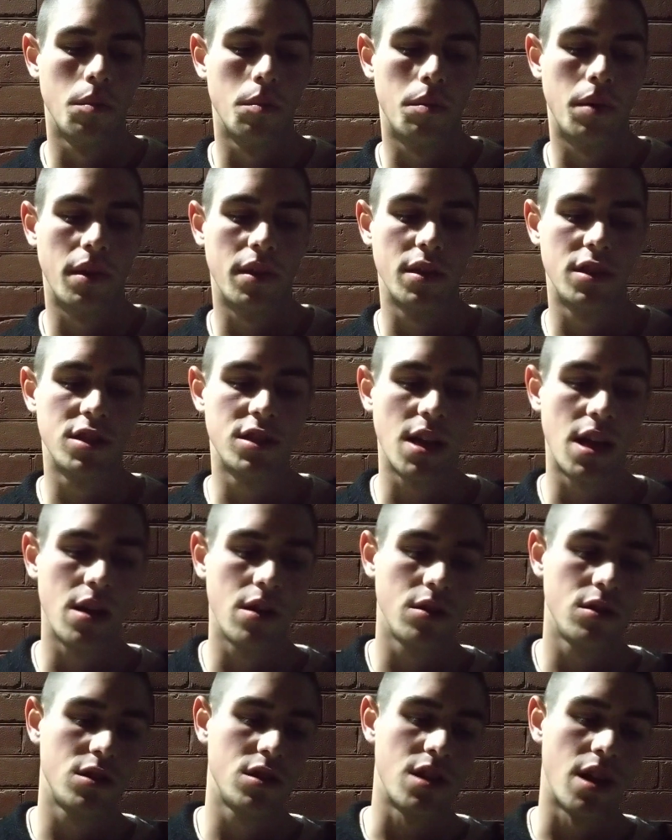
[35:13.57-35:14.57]
But the
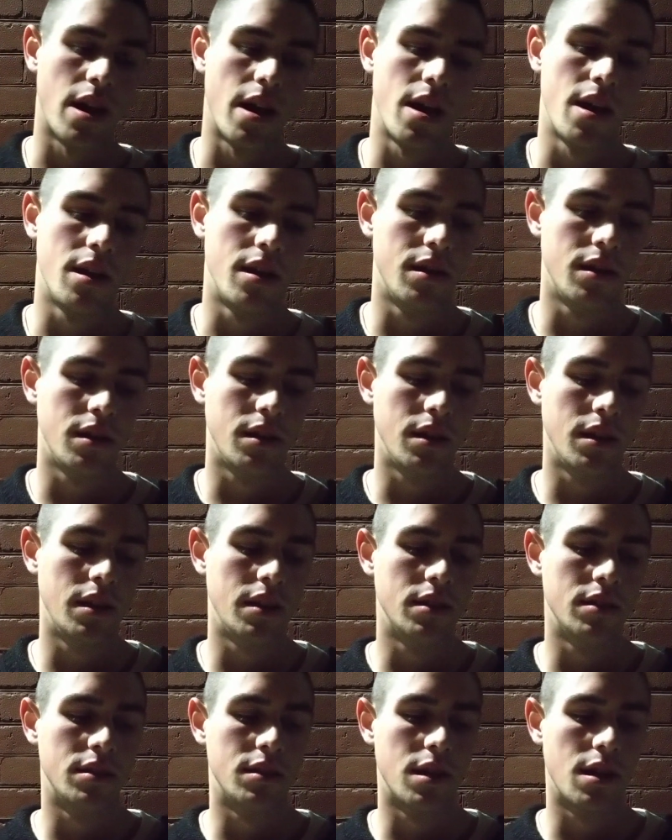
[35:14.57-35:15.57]
shadow side
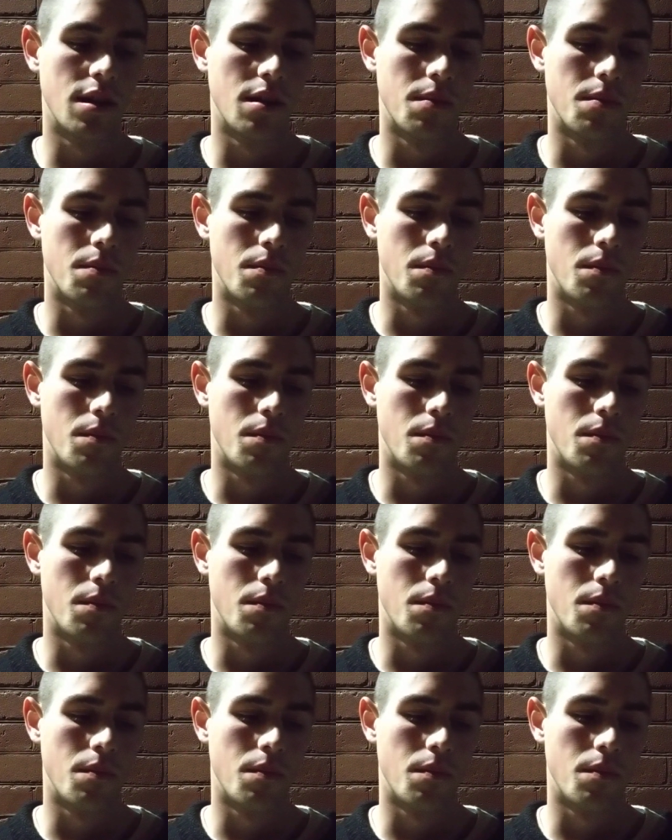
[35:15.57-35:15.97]
is the